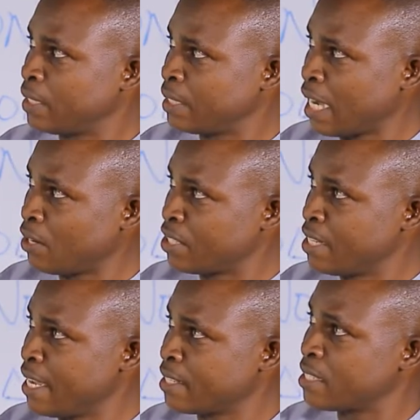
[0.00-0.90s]
Now, the
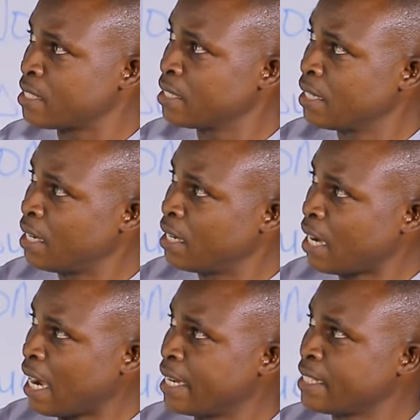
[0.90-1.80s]
next
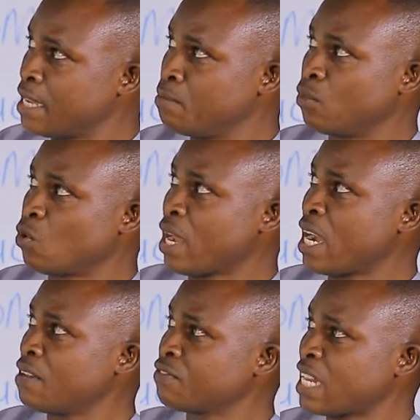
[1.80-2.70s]
item, we
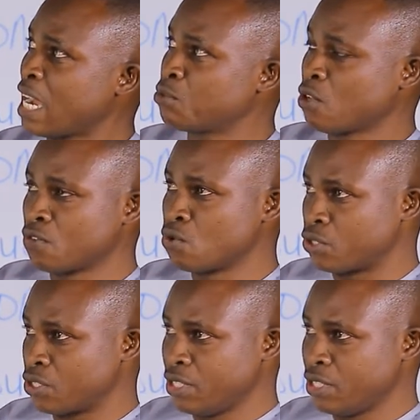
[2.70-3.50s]
have types of goods.